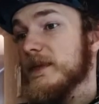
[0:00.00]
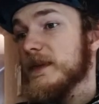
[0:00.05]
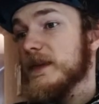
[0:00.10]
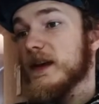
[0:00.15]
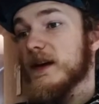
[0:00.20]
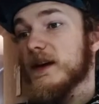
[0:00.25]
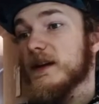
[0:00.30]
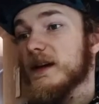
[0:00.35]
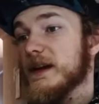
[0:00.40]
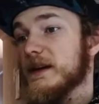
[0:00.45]

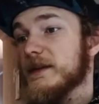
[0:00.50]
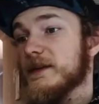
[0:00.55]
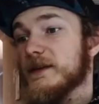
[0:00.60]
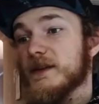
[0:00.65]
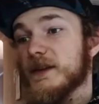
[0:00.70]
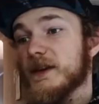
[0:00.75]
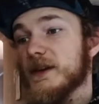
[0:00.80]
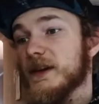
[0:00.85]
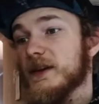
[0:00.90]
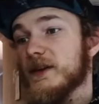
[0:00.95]
No, like
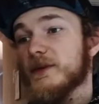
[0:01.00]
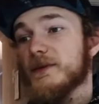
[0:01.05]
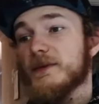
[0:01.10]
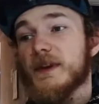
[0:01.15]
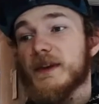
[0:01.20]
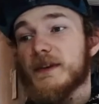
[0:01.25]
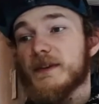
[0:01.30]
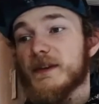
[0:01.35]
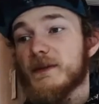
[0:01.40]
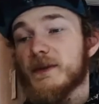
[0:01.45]
starting your
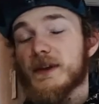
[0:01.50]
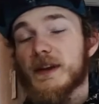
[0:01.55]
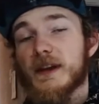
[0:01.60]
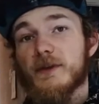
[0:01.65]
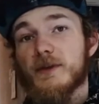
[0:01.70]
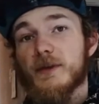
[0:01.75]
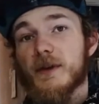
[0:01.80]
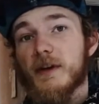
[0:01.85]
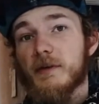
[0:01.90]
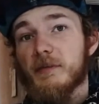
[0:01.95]
festival
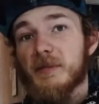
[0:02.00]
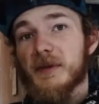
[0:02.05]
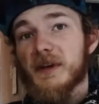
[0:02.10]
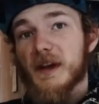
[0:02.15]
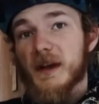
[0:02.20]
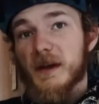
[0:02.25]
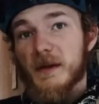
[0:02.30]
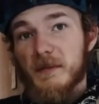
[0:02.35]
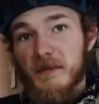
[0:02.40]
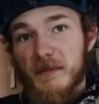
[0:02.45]
at 12
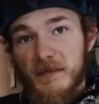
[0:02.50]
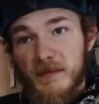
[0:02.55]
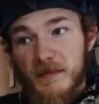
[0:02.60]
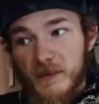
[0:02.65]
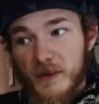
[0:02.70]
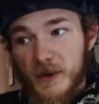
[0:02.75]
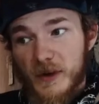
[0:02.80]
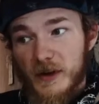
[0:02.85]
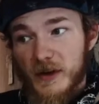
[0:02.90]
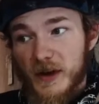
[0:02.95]
p.m.
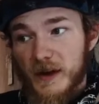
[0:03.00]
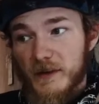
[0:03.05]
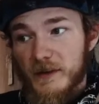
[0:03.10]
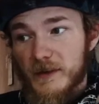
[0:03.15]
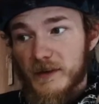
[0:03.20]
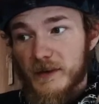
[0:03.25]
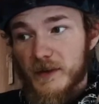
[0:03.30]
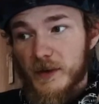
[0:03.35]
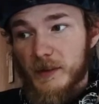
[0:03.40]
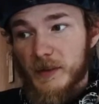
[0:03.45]
when you
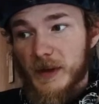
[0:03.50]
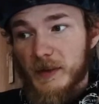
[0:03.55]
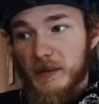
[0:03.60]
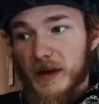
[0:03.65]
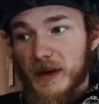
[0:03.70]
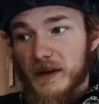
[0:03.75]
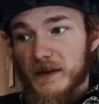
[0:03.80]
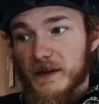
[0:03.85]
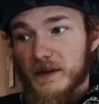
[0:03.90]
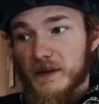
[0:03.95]
have so many
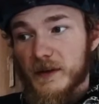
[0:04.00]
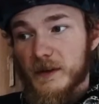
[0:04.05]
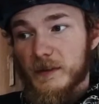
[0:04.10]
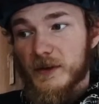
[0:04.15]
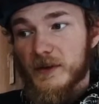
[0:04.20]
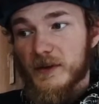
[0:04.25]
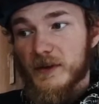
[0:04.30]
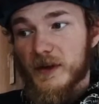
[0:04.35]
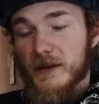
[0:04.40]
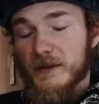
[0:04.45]
bands and so
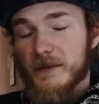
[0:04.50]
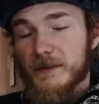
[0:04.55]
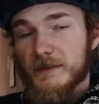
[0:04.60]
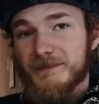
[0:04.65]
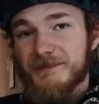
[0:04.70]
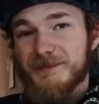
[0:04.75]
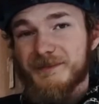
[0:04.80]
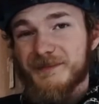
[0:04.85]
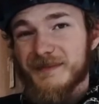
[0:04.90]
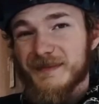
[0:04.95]
much stuff.
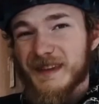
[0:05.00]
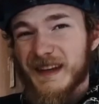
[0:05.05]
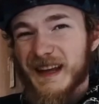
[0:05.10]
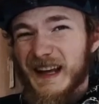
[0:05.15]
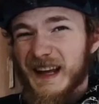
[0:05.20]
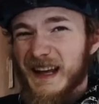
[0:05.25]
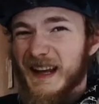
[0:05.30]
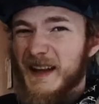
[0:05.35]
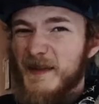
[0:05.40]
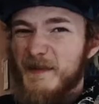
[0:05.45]

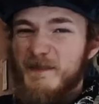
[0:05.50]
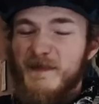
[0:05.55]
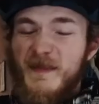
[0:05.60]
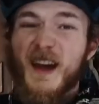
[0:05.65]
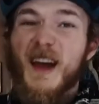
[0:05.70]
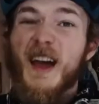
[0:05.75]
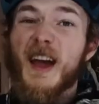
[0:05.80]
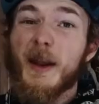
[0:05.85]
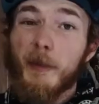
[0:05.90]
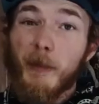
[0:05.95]

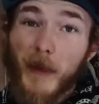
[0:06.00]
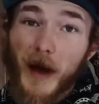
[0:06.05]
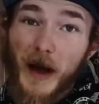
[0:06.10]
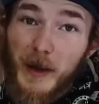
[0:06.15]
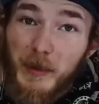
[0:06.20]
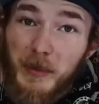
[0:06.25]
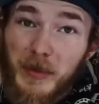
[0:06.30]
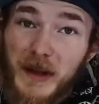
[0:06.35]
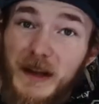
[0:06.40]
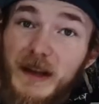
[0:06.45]
In my
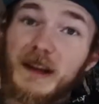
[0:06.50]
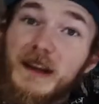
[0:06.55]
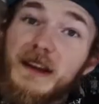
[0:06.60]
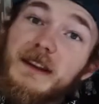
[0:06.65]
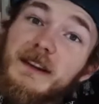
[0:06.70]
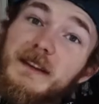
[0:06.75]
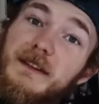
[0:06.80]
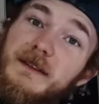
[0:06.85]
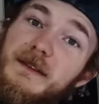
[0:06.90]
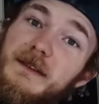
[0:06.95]

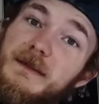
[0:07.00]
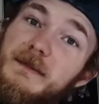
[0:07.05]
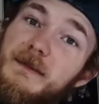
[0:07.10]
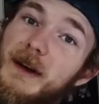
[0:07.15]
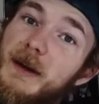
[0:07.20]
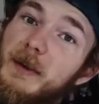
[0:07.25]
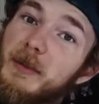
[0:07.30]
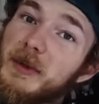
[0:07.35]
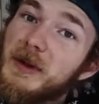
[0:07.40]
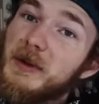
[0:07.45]
opinion,
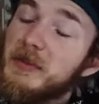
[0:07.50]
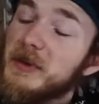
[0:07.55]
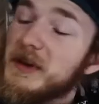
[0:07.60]
my humble